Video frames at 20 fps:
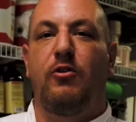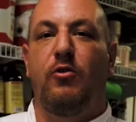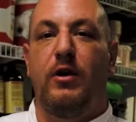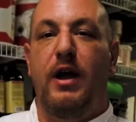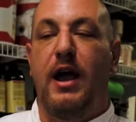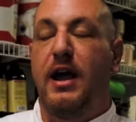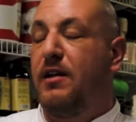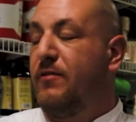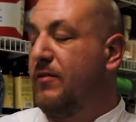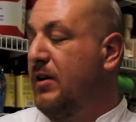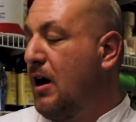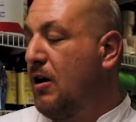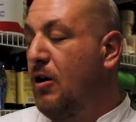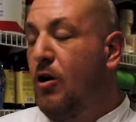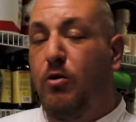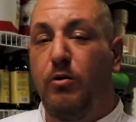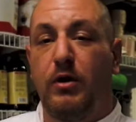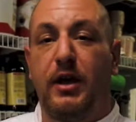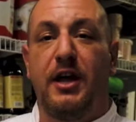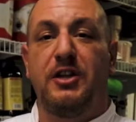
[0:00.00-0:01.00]
creative in
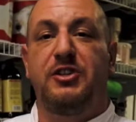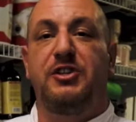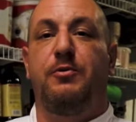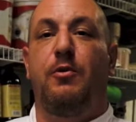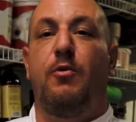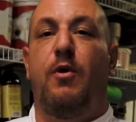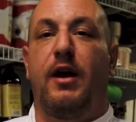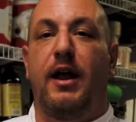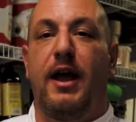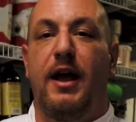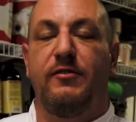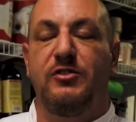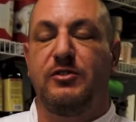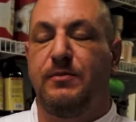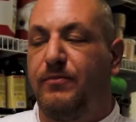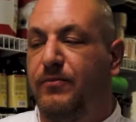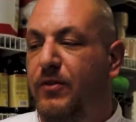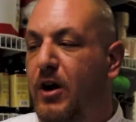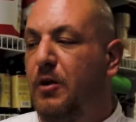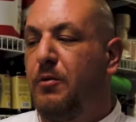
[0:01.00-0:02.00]
our own kitchen, we want to have
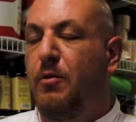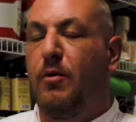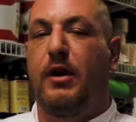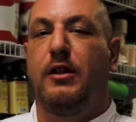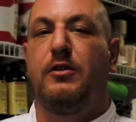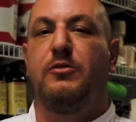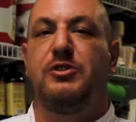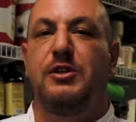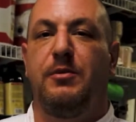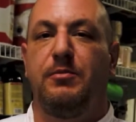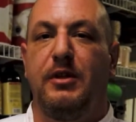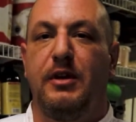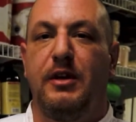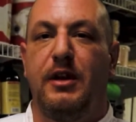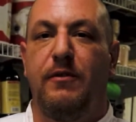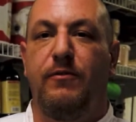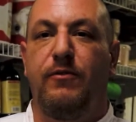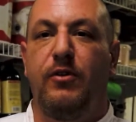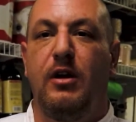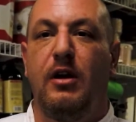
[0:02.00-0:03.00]
some fun, we want to do something
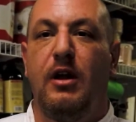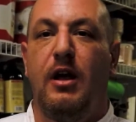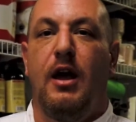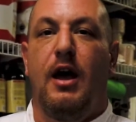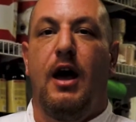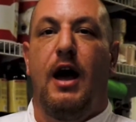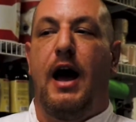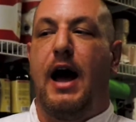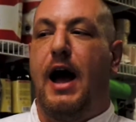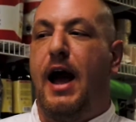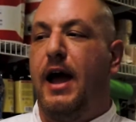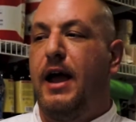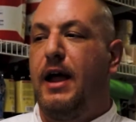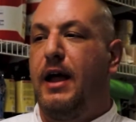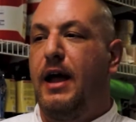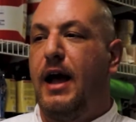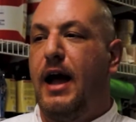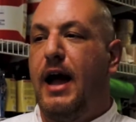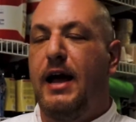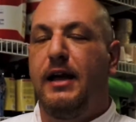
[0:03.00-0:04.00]
different,
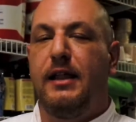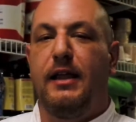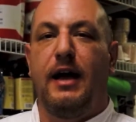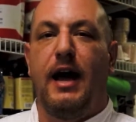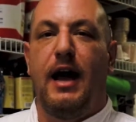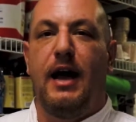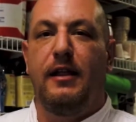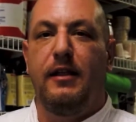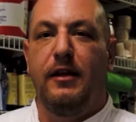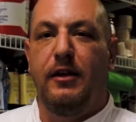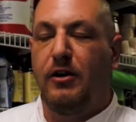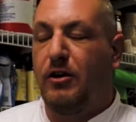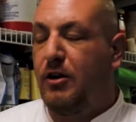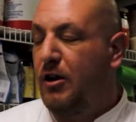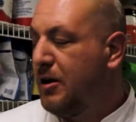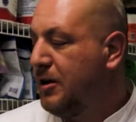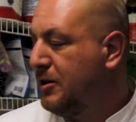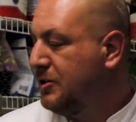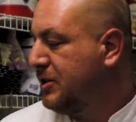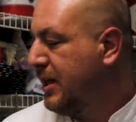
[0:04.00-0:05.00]
I highly
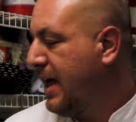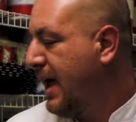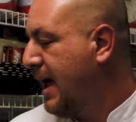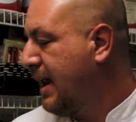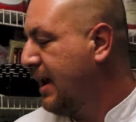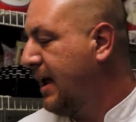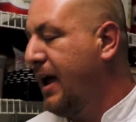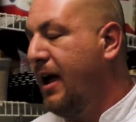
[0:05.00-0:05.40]
encourage that.